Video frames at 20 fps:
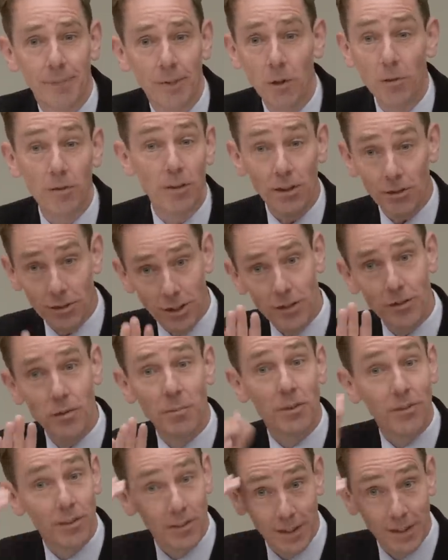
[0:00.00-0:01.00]
No, but, it's not
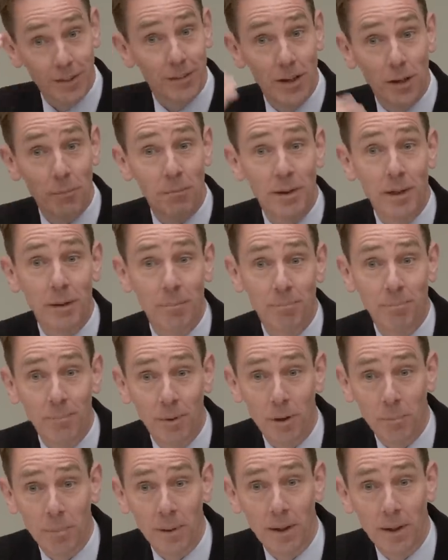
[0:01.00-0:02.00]
tiresome, it's just it's not my ballpark.